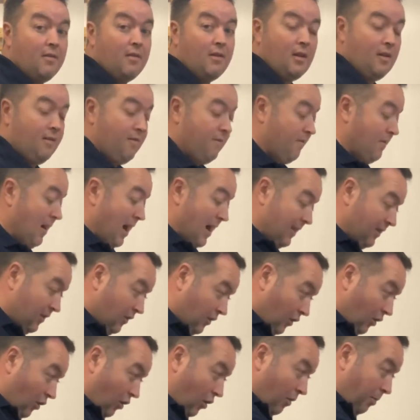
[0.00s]
if that's
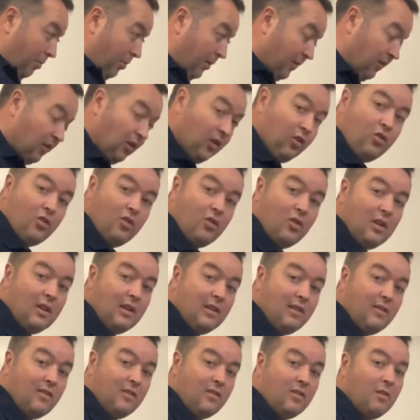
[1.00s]
your position,
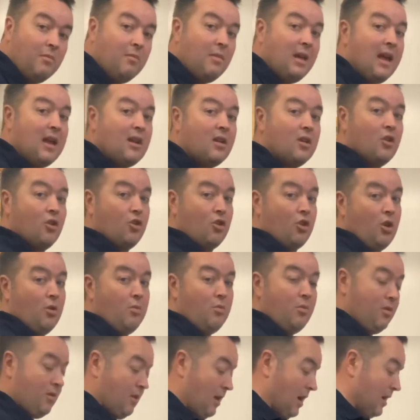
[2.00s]
is to
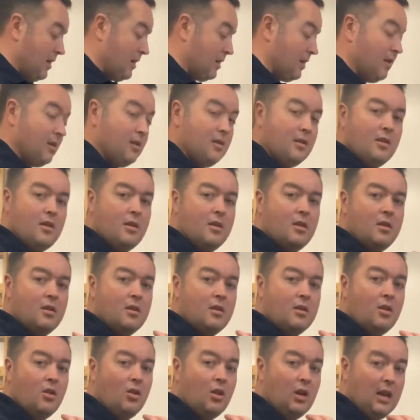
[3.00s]
ensure that
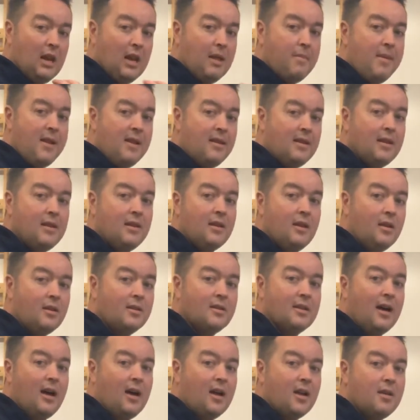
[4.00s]
you're limiting your
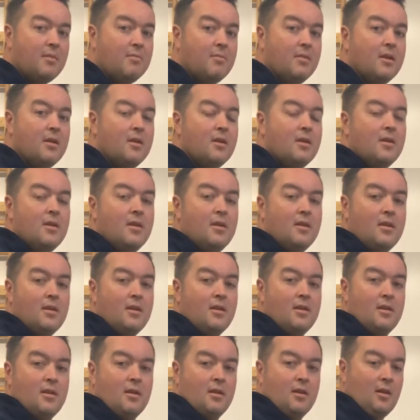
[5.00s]
time
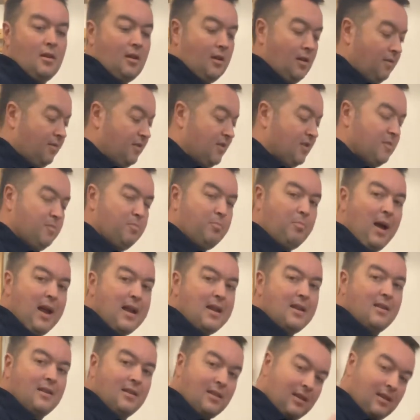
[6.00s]
of spent